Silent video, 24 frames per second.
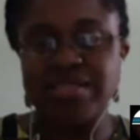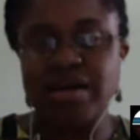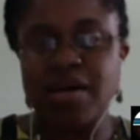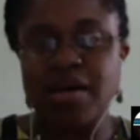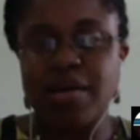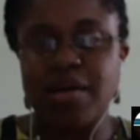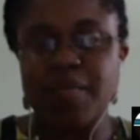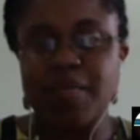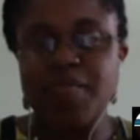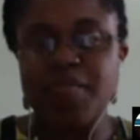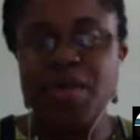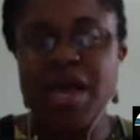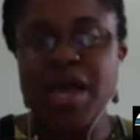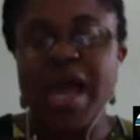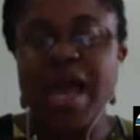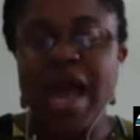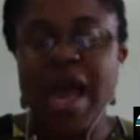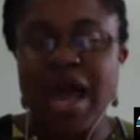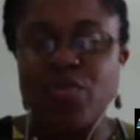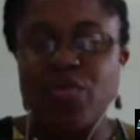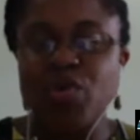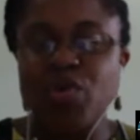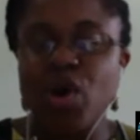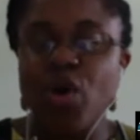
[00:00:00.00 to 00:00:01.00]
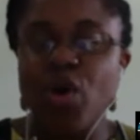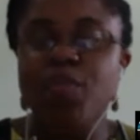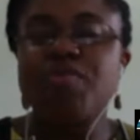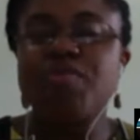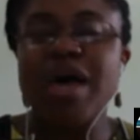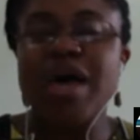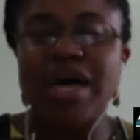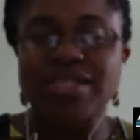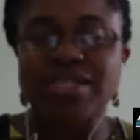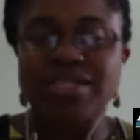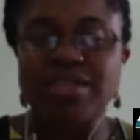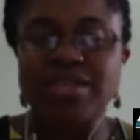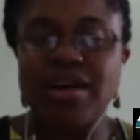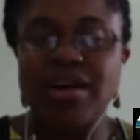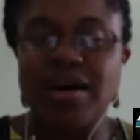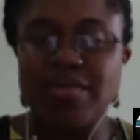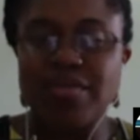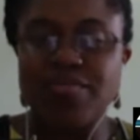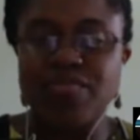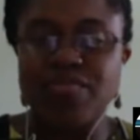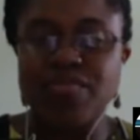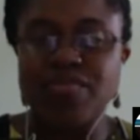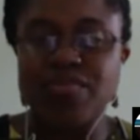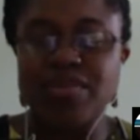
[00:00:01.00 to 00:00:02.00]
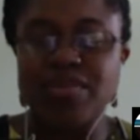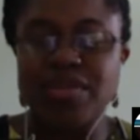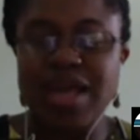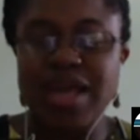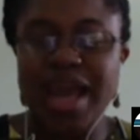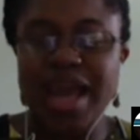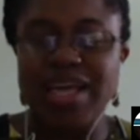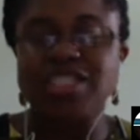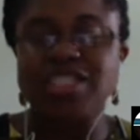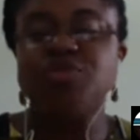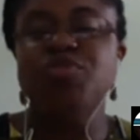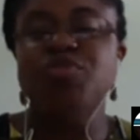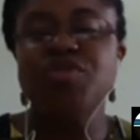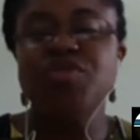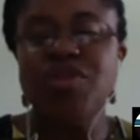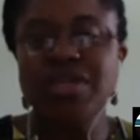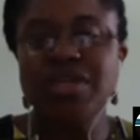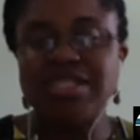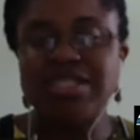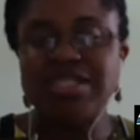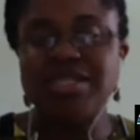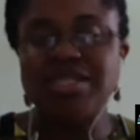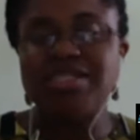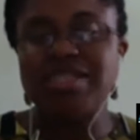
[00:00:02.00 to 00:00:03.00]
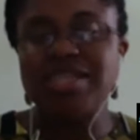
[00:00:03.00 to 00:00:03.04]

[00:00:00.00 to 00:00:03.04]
And we hope that experiences